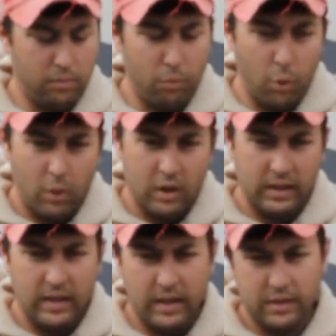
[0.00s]

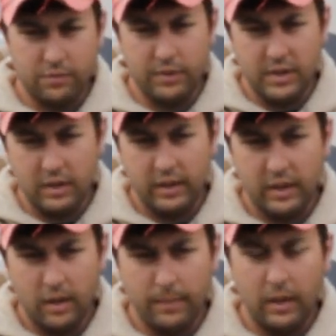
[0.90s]
Milwaukee has recently
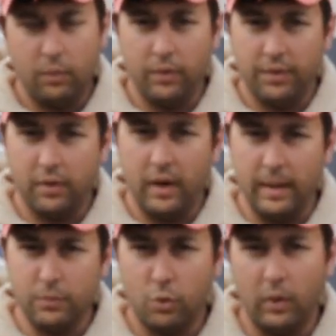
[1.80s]
come out with their
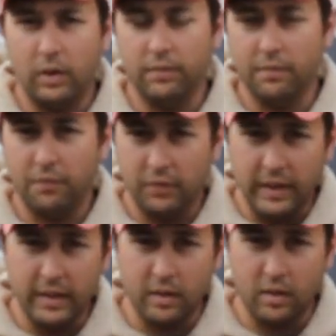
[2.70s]
M12
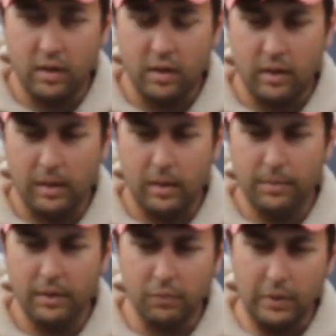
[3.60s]
inflator. It